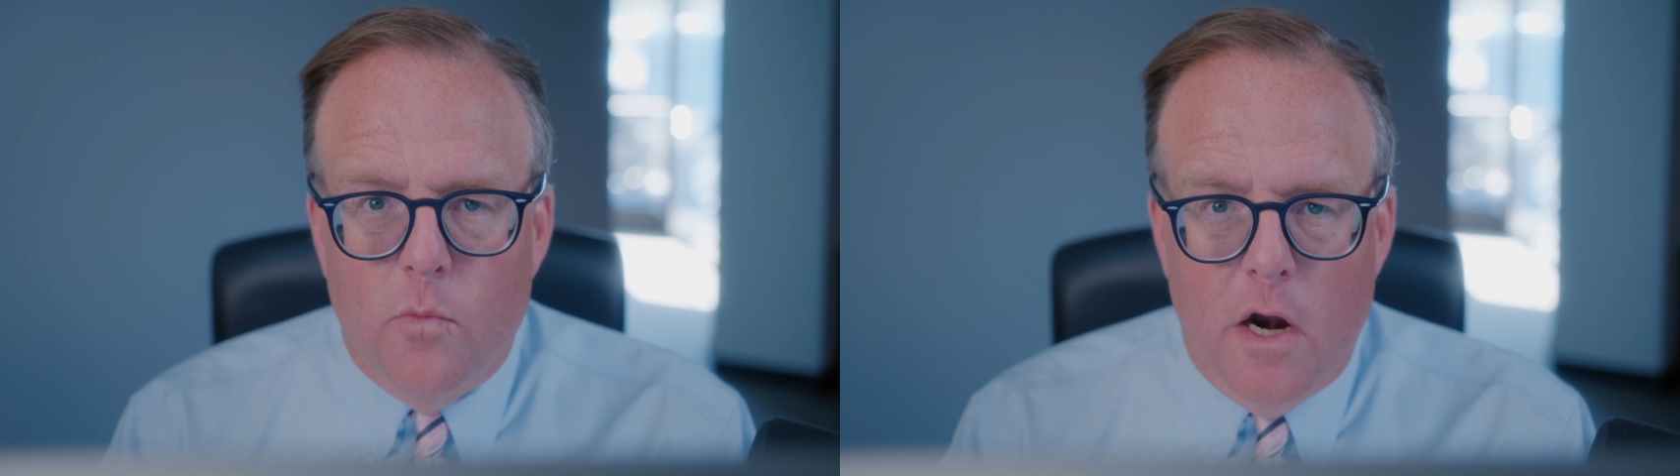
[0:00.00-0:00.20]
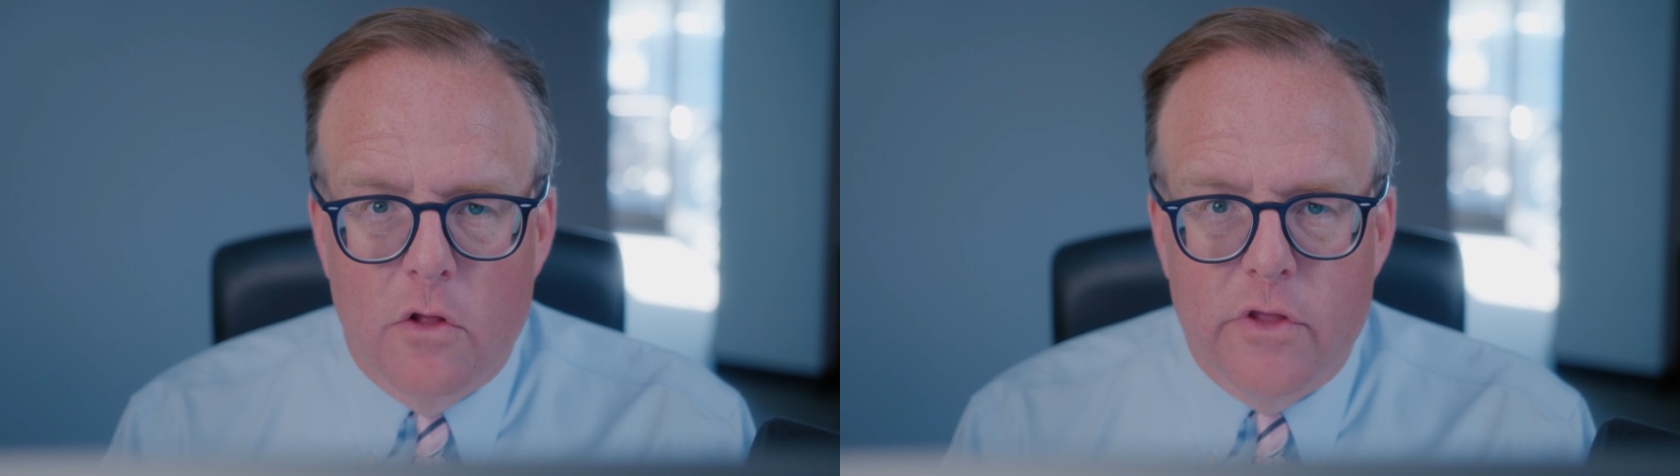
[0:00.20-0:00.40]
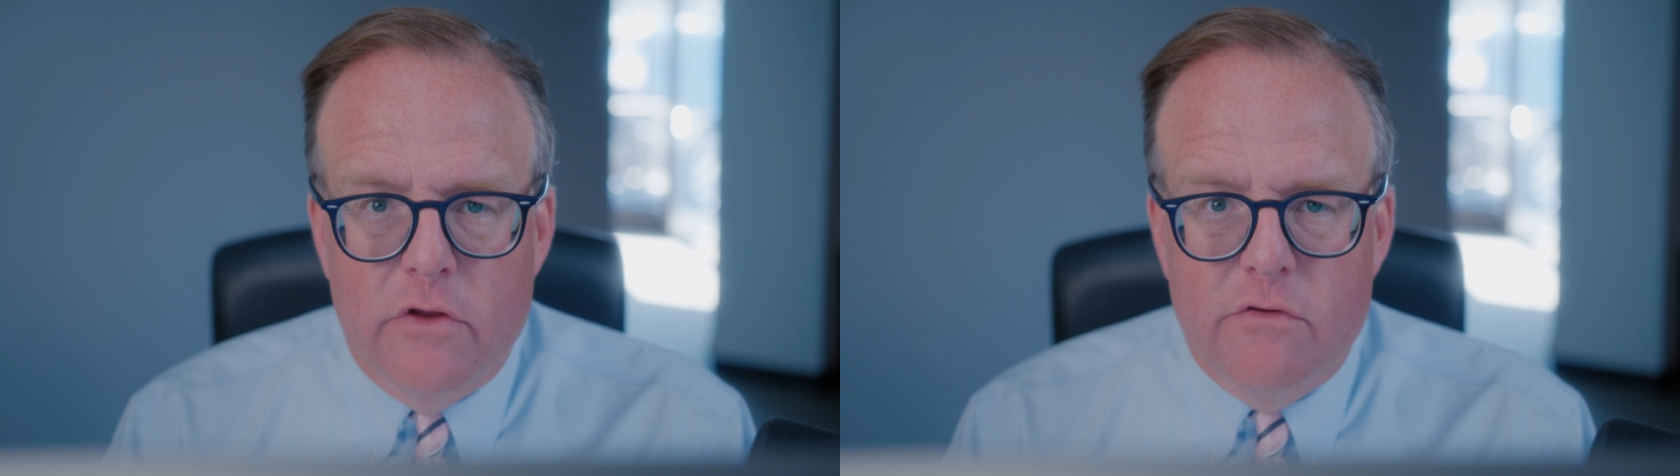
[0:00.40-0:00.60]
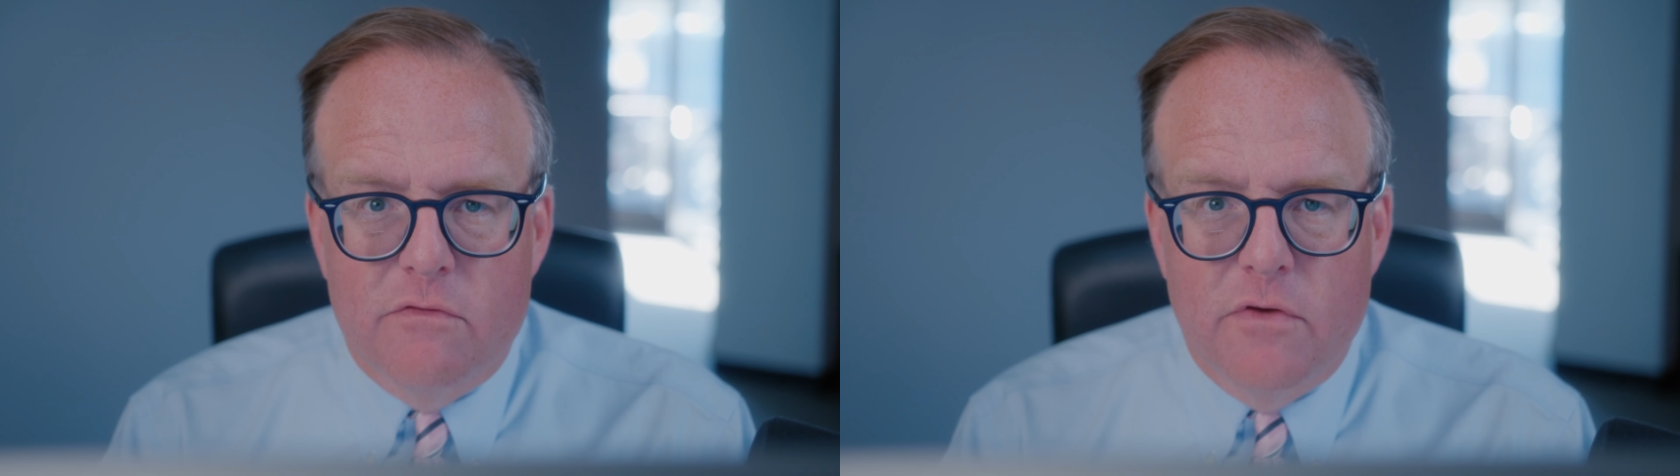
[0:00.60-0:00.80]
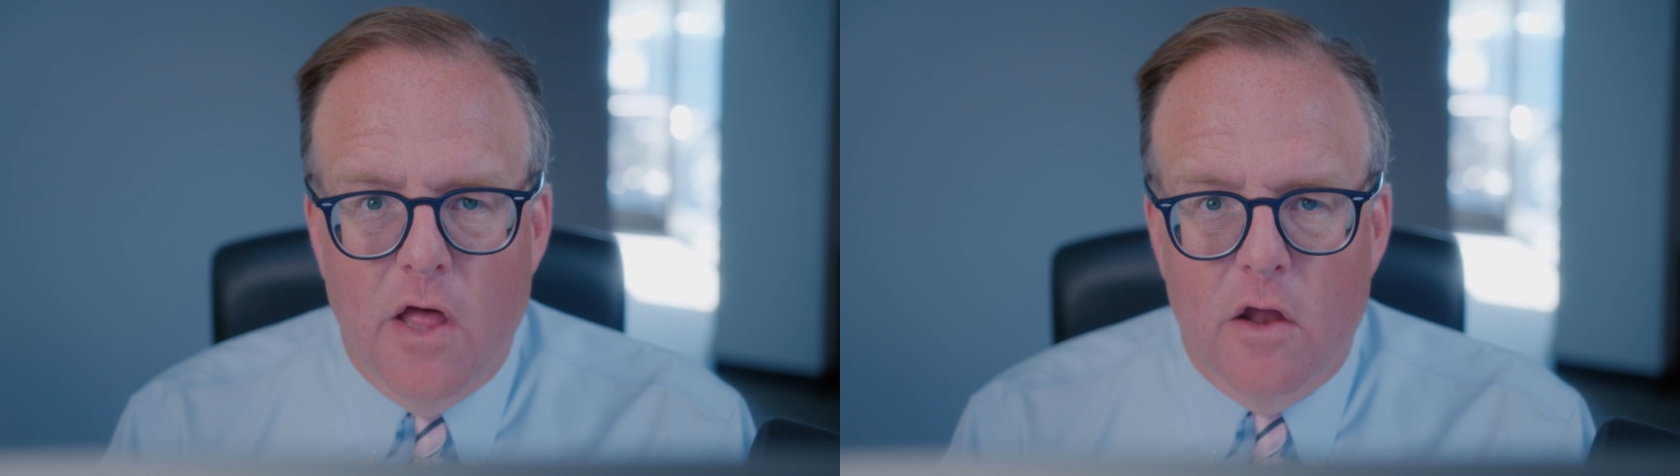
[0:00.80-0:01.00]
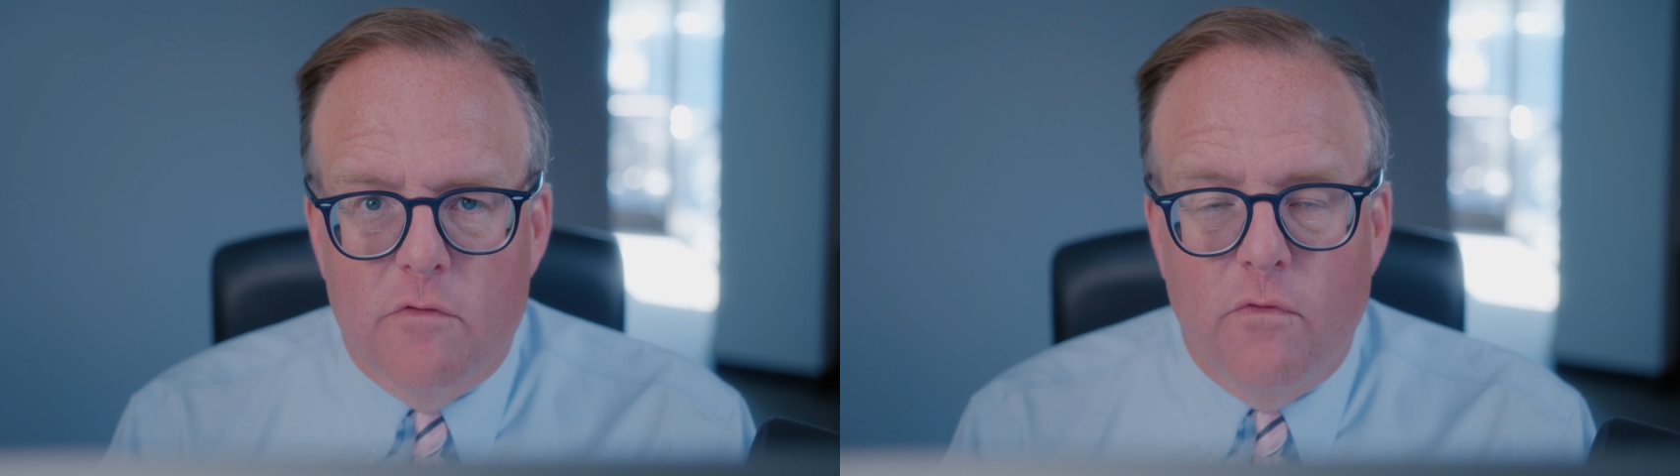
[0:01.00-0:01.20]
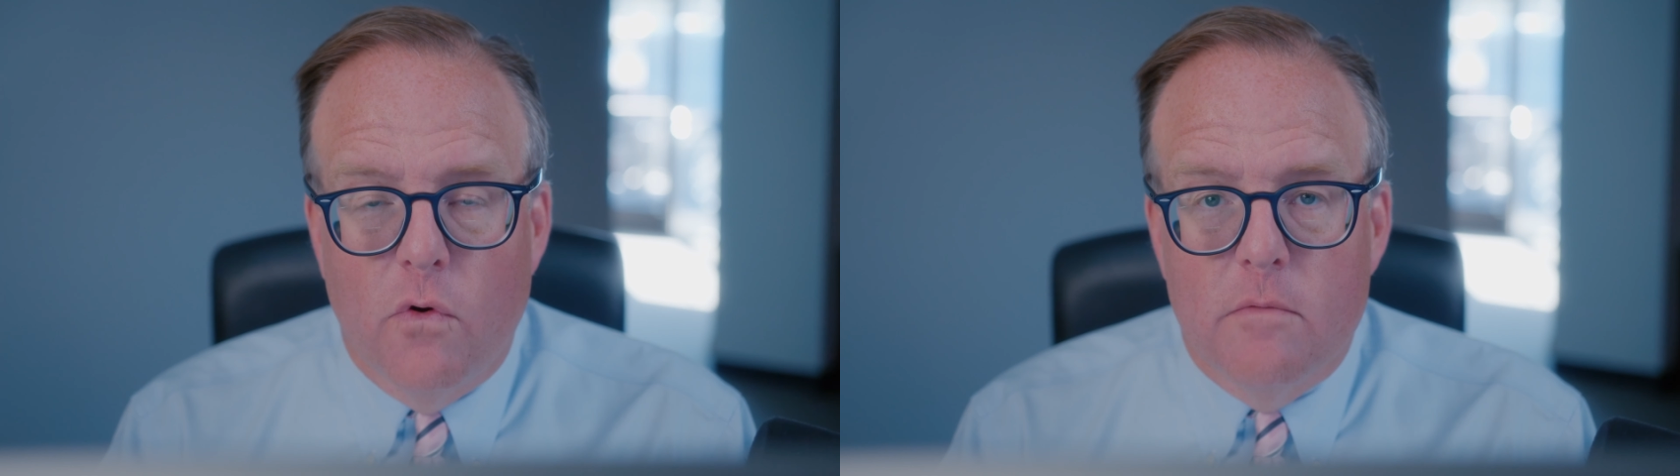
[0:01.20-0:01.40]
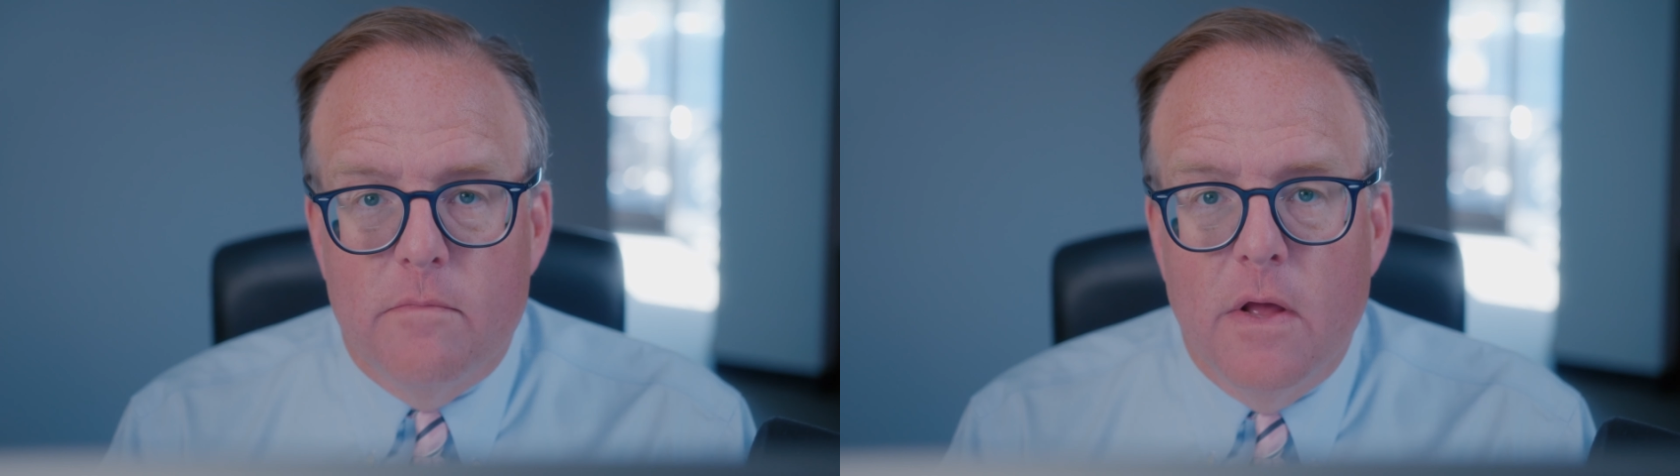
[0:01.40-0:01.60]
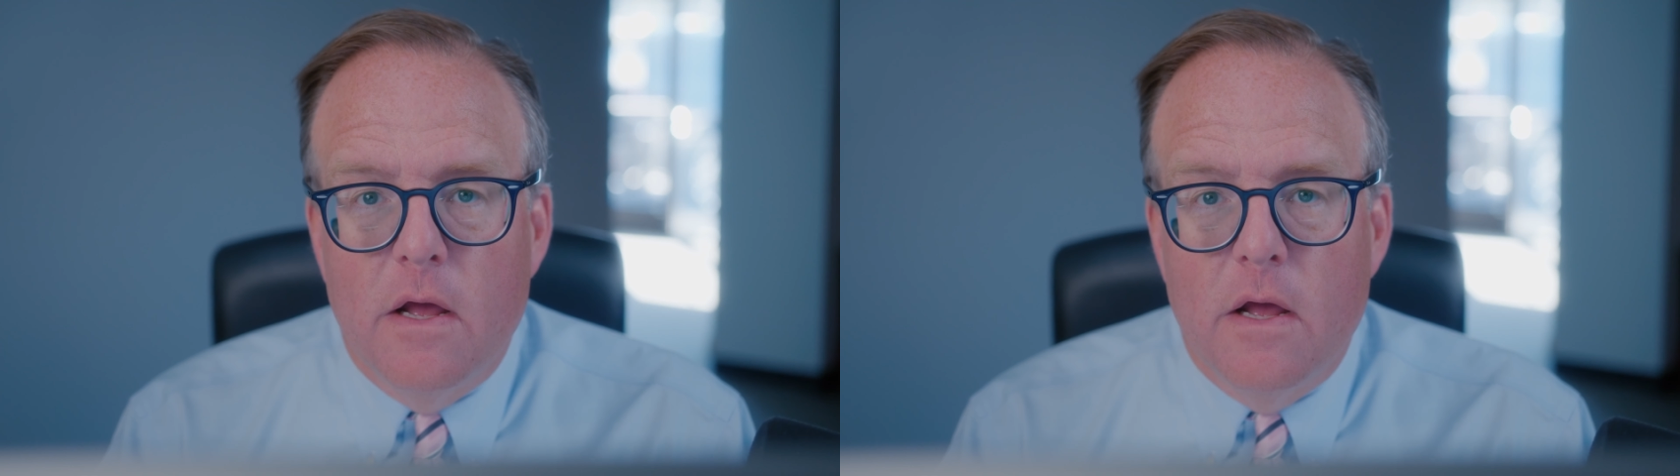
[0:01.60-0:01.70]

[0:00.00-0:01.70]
Why don't they just fill out a form?